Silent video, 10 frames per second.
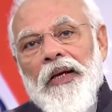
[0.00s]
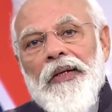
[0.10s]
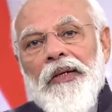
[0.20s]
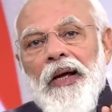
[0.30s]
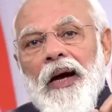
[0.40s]

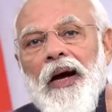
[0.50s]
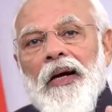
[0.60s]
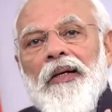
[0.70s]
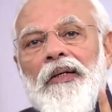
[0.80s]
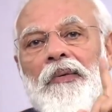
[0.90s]

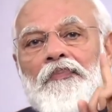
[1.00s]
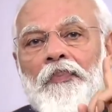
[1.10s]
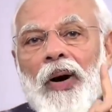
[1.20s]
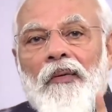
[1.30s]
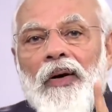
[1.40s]
India is a
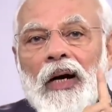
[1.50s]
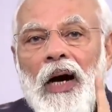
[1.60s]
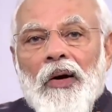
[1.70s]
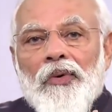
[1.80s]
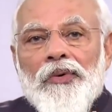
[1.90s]

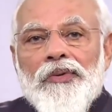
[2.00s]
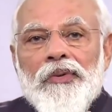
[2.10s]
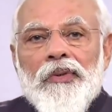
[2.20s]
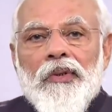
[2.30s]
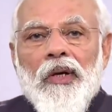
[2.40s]

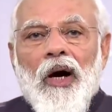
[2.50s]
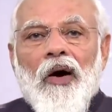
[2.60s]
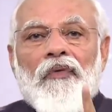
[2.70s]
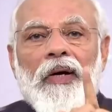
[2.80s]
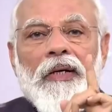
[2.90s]
powerhouse
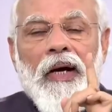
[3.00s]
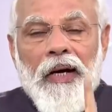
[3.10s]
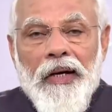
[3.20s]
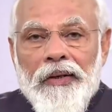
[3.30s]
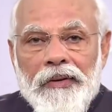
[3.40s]
of a
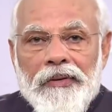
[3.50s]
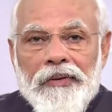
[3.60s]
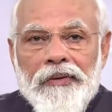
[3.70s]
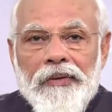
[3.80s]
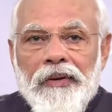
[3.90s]

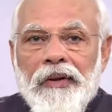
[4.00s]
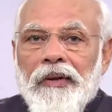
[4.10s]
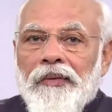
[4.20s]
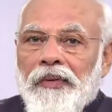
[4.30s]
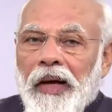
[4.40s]
talent
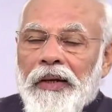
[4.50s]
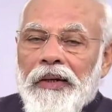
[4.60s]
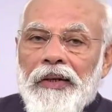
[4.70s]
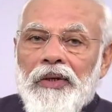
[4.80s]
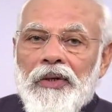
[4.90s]

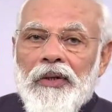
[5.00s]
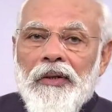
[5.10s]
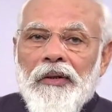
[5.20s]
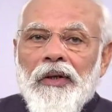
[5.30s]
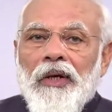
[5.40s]
that is
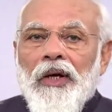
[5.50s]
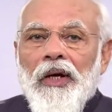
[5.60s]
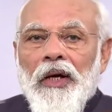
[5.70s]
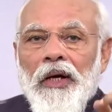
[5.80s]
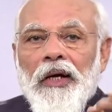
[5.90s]

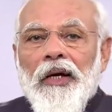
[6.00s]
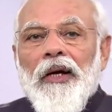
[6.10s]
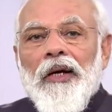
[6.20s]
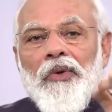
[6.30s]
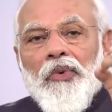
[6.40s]

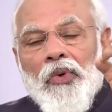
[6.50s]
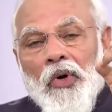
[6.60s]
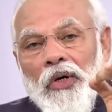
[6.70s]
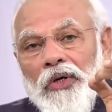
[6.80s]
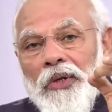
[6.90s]
eager to
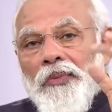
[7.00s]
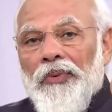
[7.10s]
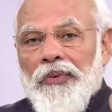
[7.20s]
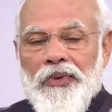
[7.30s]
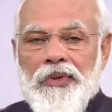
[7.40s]

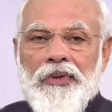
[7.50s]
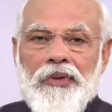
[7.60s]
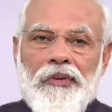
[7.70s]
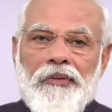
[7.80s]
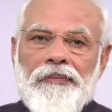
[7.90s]
contribute
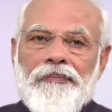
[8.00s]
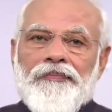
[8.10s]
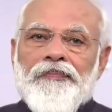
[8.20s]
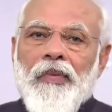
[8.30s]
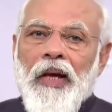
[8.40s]

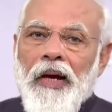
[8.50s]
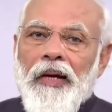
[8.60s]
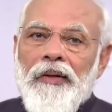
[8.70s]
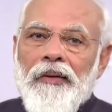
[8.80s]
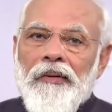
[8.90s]

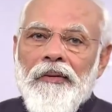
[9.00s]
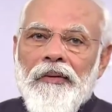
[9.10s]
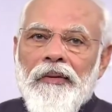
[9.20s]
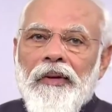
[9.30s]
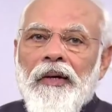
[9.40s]
and
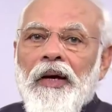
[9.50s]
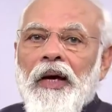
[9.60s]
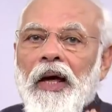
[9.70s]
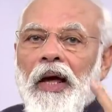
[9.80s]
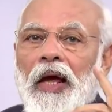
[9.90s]

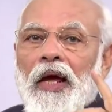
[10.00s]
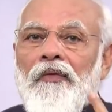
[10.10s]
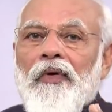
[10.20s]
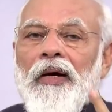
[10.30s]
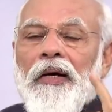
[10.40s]

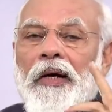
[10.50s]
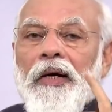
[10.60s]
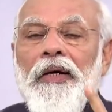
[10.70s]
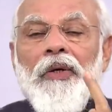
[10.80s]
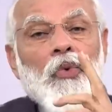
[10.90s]
ever
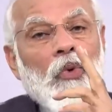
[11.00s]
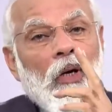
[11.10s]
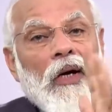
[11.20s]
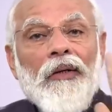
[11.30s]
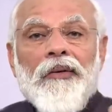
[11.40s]
ready to
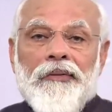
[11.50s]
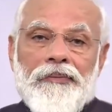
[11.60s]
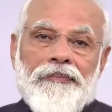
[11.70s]
learn